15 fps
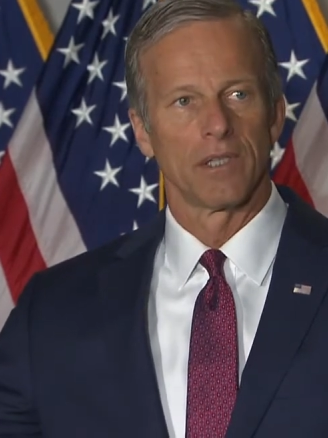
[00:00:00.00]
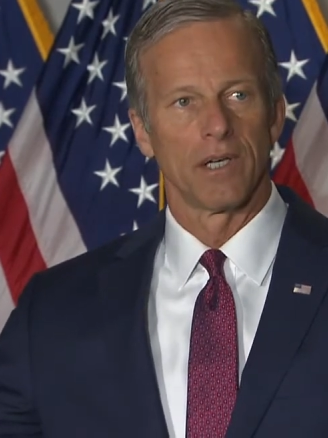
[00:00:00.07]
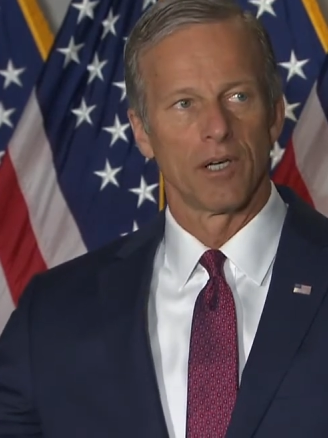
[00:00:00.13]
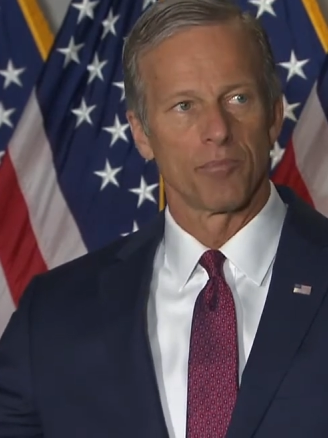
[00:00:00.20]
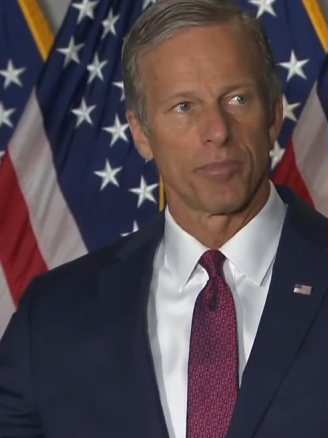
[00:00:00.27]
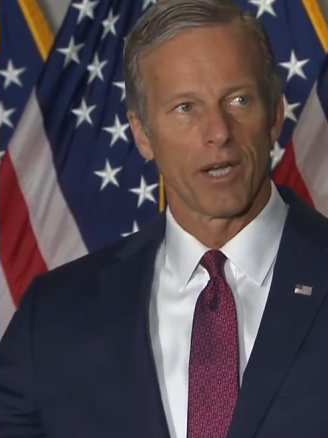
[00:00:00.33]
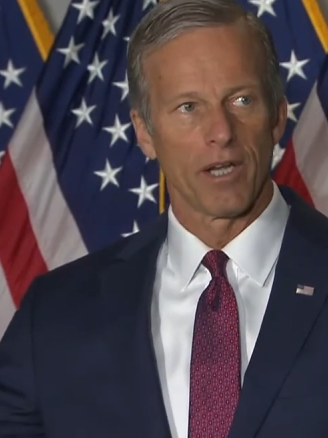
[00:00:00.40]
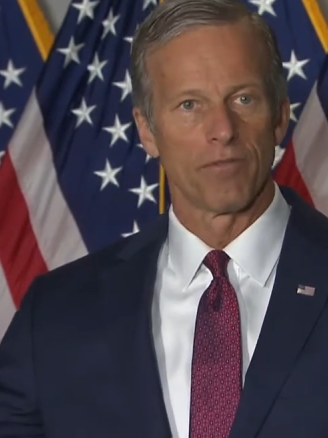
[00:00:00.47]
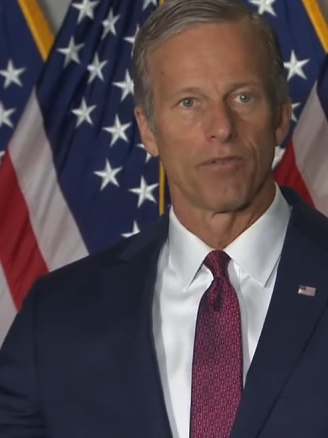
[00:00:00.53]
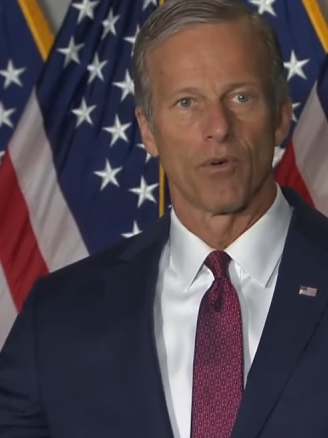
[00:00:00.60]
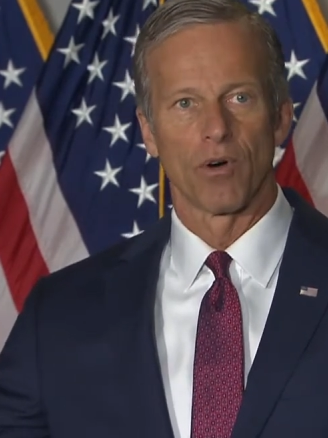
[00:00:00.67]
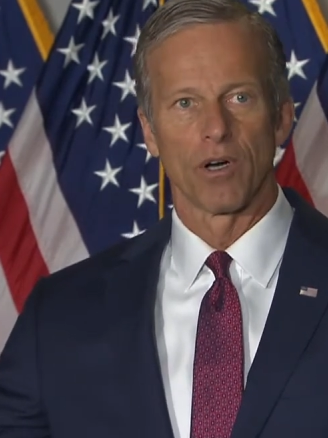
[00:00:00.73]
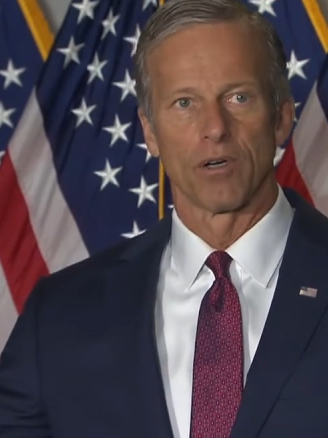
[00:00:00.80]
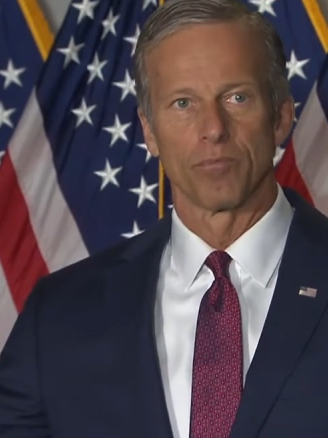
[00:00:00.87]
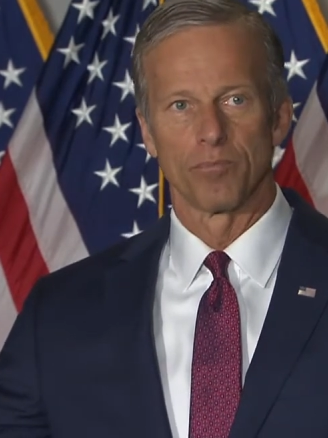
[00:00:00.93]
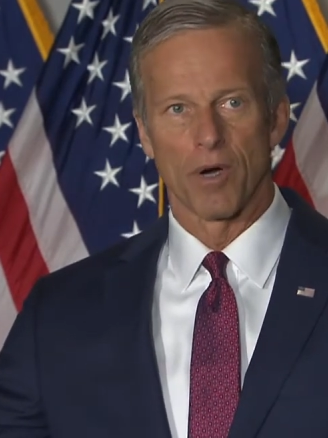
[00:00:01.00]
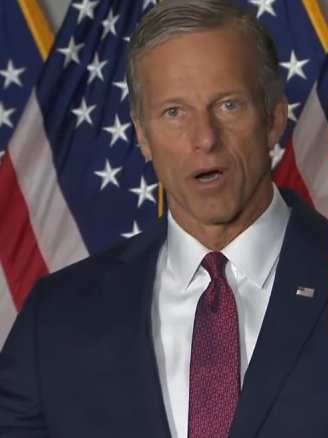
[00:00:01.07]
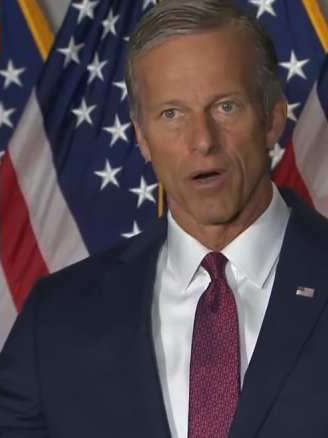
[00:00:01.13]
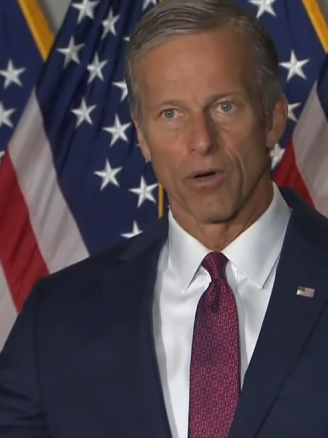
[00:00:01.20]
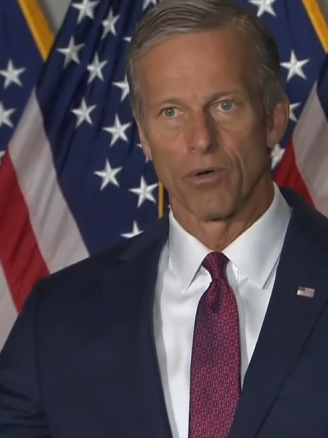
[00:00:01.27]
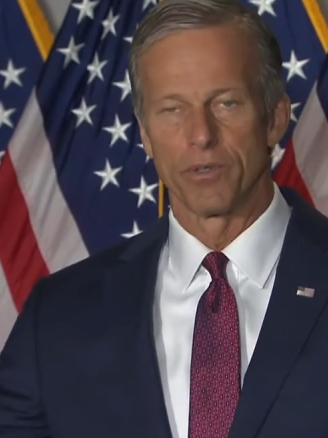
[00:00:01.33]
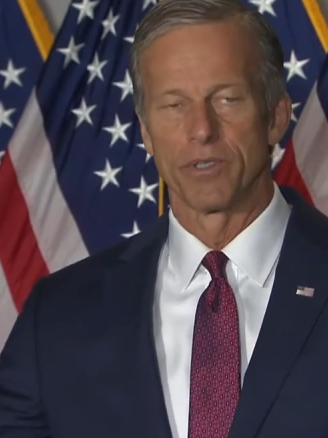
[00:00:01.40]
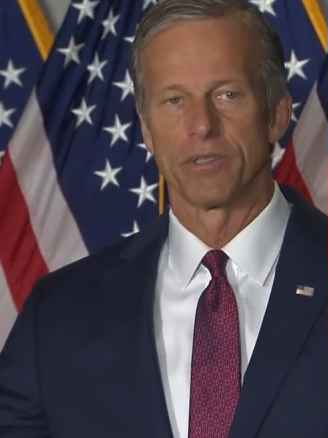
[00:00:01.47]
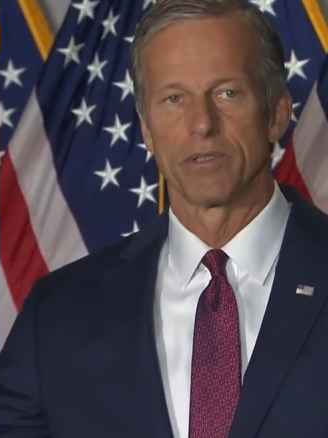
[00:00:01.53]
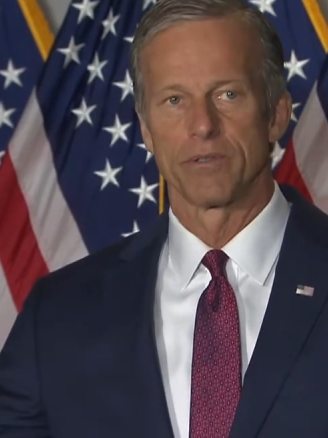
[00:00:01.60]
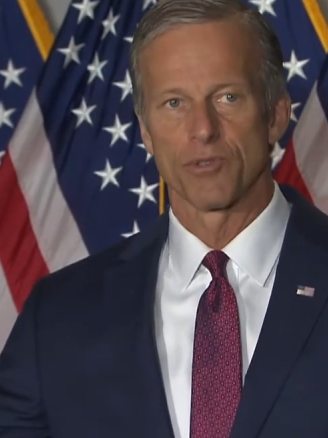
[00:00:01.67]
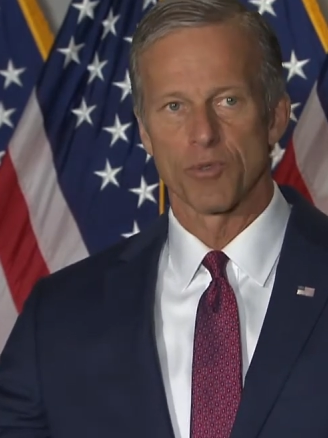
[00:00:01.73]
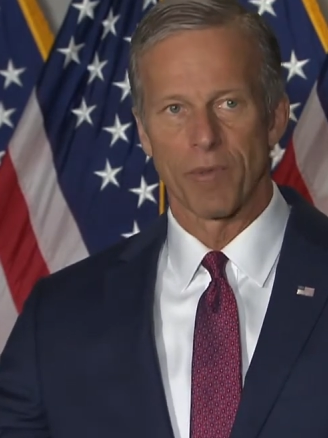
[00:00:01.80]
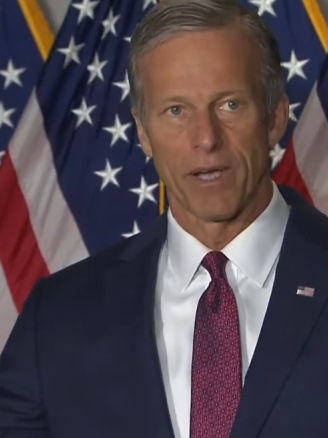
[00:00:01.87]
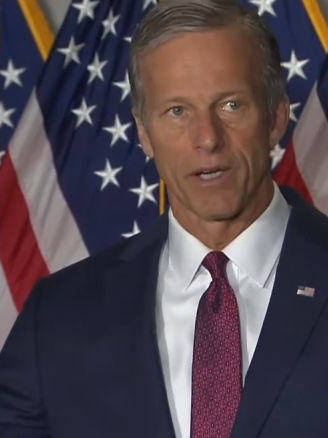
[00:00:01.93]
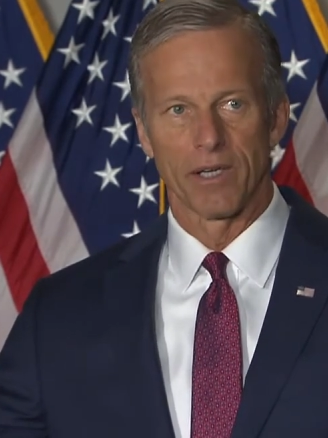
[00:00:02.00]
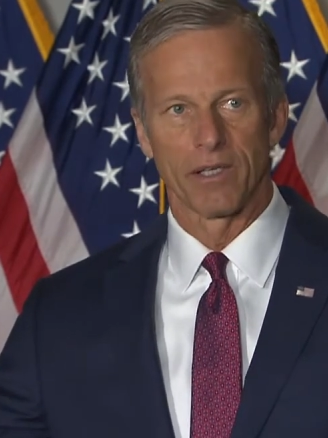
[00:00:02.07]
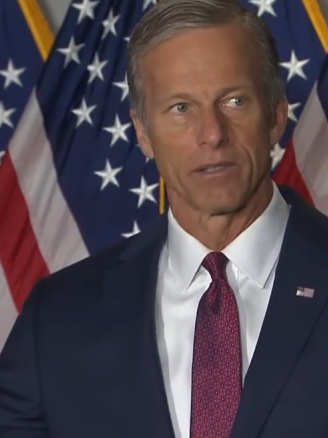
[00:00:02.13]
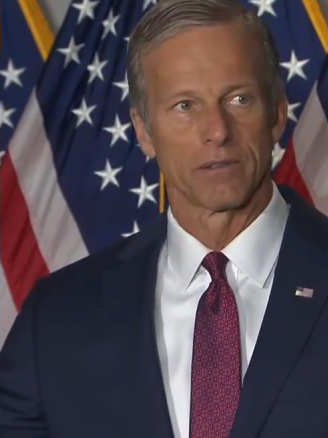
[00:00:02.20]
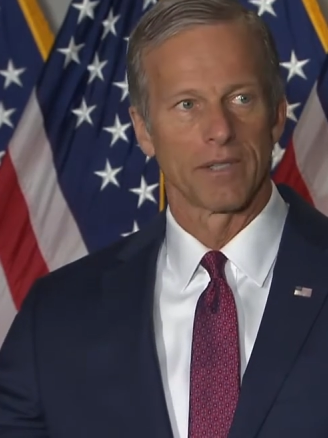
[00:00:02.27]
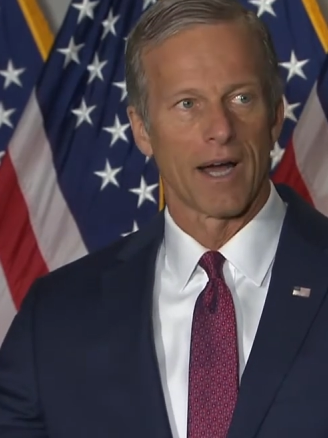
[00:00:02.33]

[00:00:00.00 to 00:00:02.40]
unpaid for, borrowed spending,